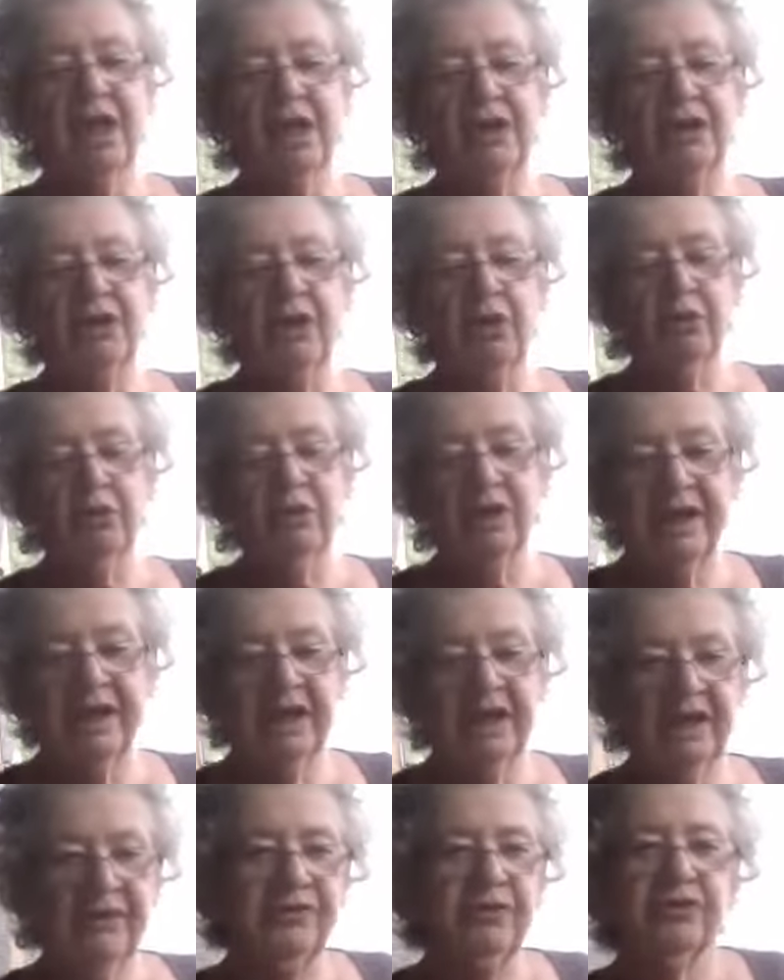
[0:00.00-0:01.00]
know, like
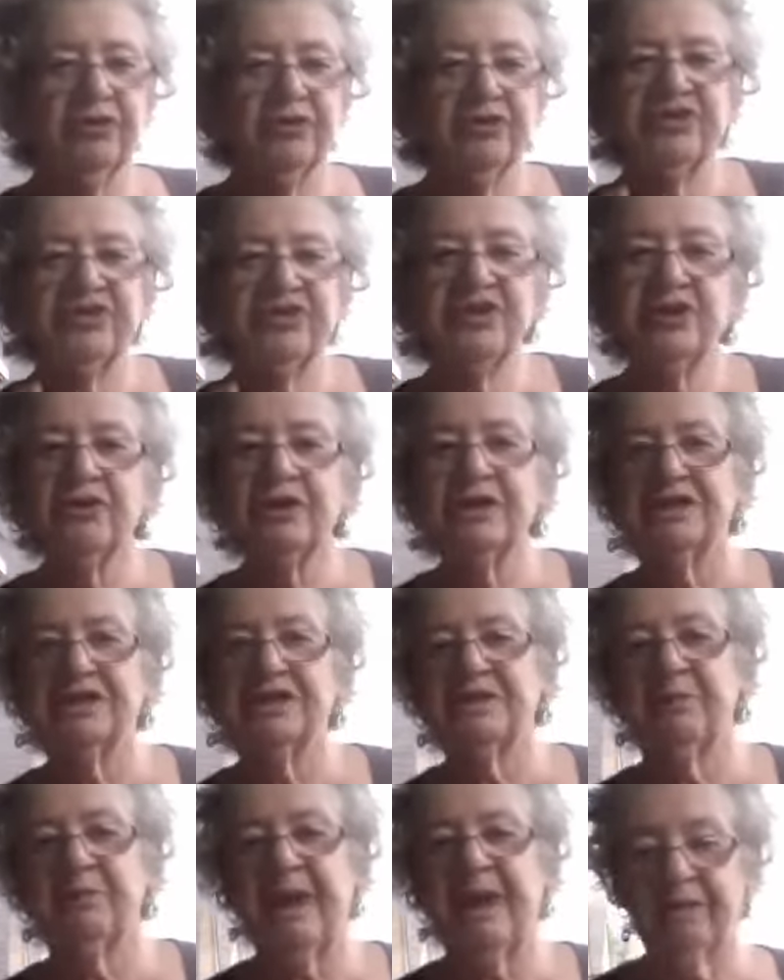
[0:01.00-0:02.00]
if you're serious
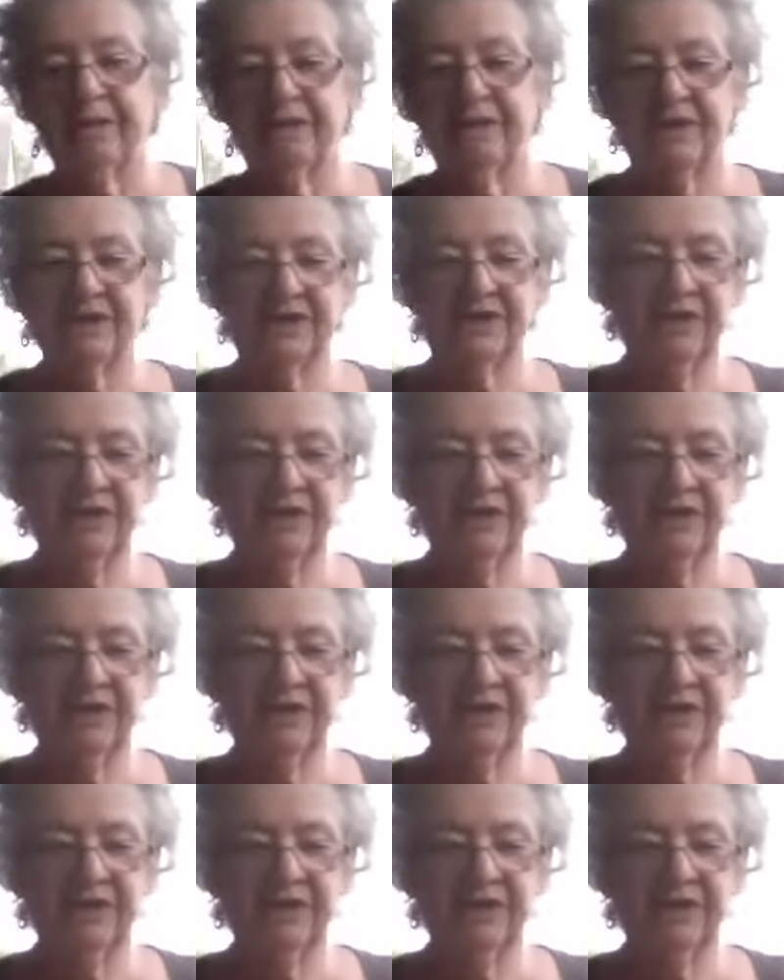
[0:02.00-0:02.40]
about this,